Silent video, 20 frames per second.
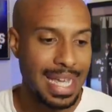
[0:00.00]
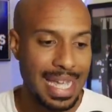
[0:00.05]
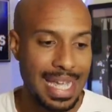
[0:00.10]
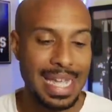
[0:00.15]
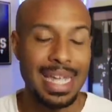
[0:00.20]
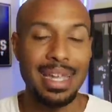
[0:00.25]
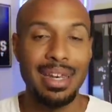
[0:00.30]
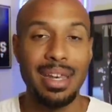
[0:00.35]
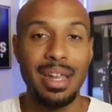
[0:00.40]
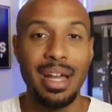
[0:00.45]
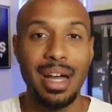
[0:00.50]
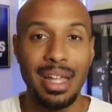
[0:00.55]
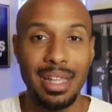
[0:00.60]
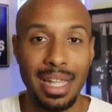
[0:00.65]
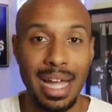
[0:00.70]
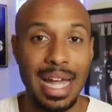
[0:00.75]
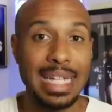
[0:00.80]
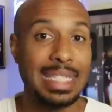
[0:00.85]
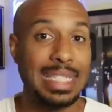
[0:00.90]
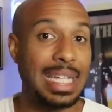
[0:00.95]
in
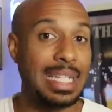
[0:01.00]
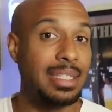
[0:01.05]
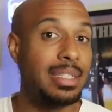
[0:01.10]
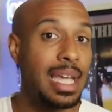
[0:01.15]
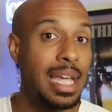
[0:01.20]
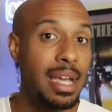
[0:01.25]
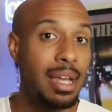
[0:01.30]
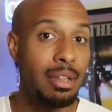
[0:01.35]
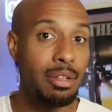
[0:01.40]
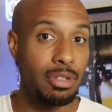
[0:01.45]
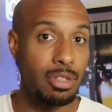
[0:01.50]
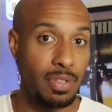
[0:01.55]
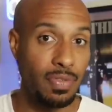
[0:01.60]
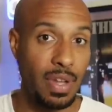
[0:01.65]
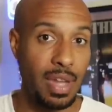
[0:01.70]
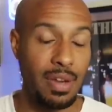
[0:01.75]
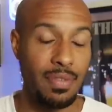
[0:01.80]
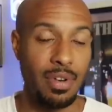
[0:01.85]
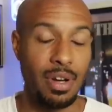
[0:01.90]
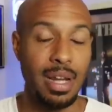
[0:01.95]
Alontae Taylor's
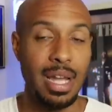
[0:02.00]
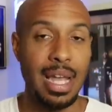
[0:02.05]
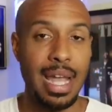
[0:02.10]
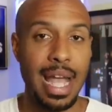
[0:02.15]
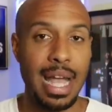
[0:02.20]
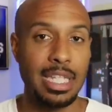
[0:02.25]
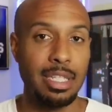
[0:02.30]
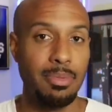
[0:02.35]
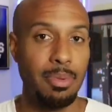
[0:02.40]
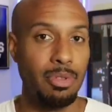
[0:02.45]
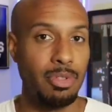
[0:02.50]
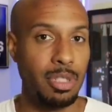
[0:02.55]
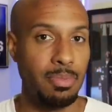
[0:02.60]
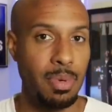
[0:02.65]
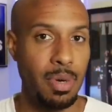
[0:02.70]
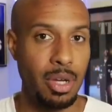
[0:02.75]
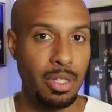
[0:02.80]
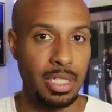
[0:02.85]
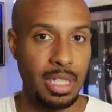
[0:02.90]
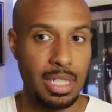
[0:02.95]
favor as opposed to
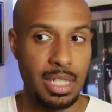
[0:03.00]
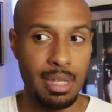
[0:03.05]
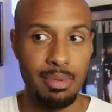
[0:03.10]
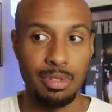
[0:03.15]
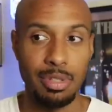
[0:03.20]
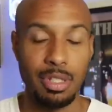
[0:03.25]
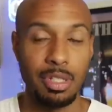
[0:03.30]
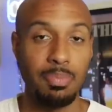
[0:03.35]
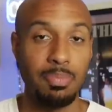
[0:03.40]
Paulson Adebo's,